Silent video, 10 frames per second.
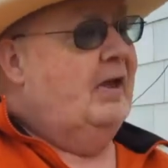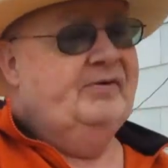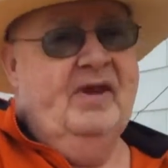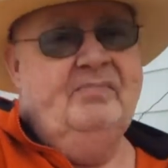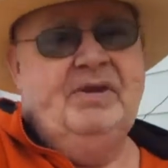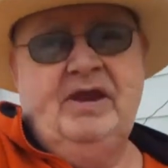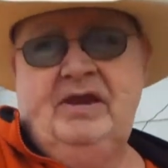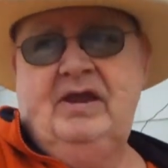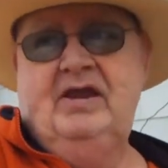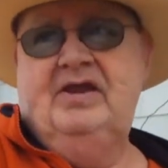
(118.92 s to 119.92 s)

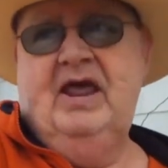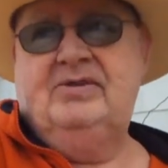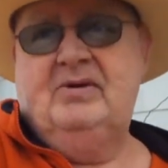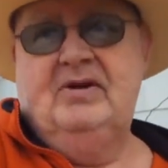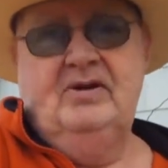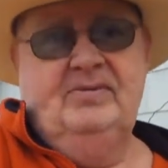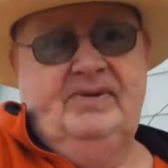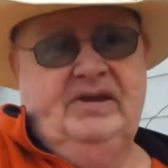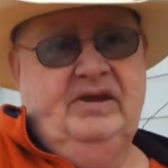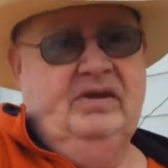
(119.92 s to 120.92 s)
something that's
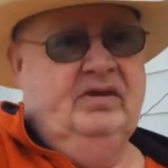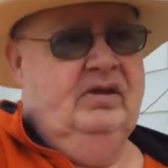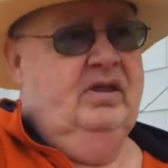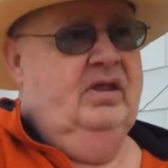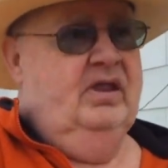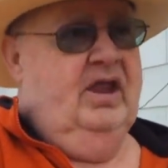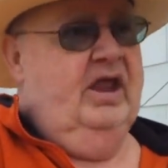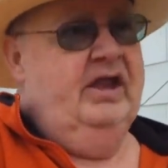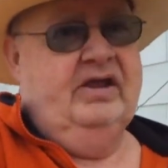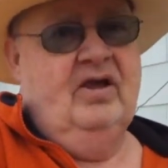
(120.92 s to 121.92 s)
losing,
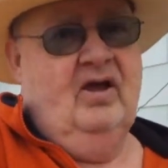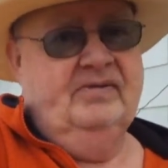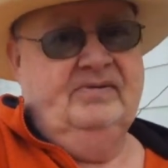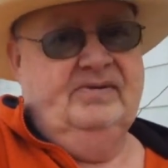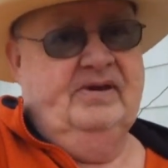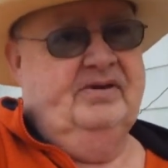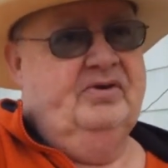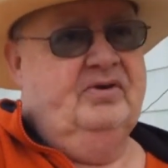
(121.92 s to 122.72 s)
and it causes it to